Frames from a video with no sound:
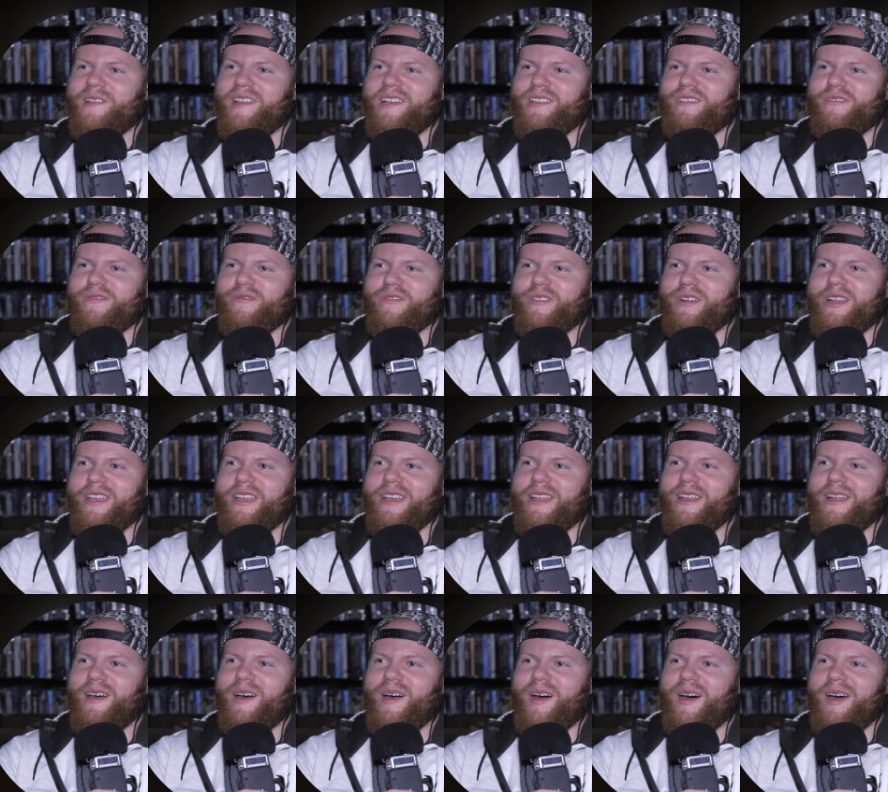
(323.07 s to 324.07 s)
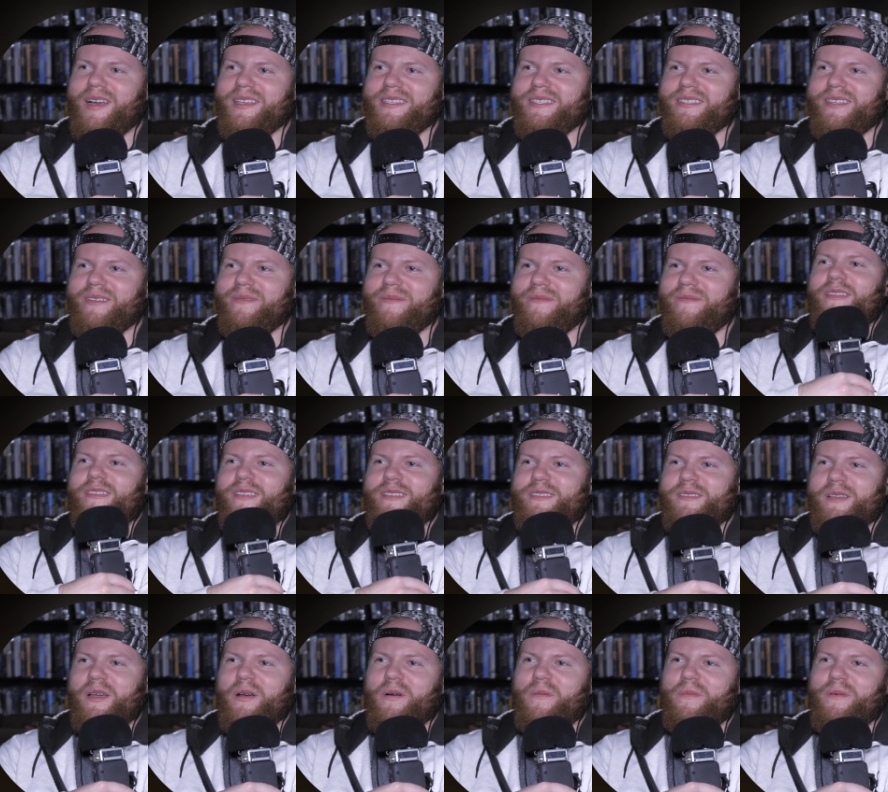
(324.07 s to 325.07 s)
That's freaking awesome. This
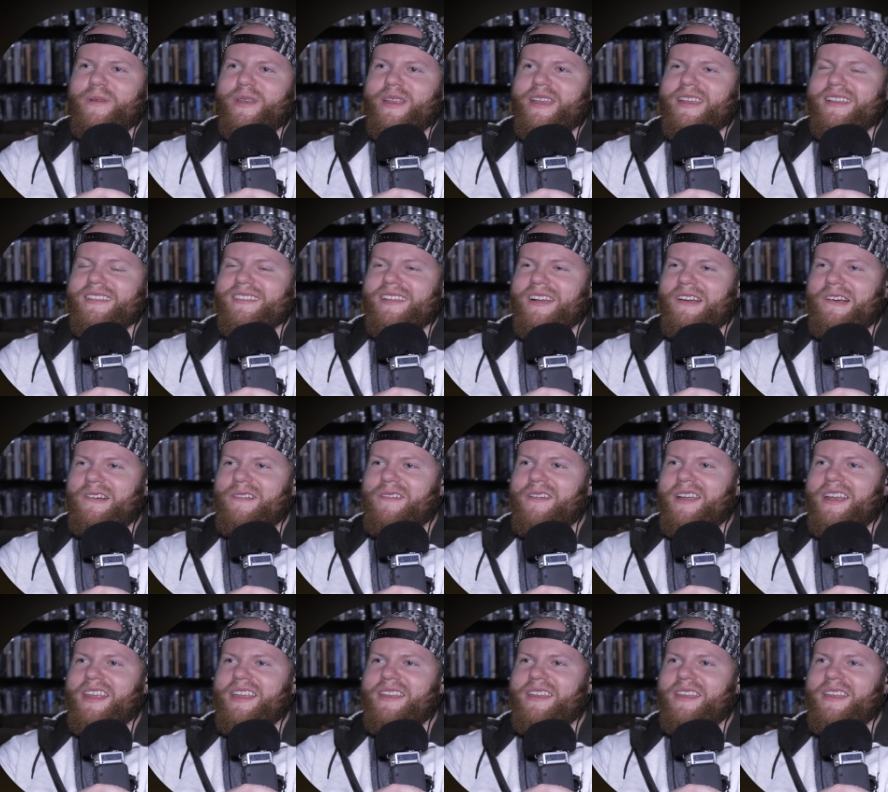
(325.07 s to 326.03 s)
opening is already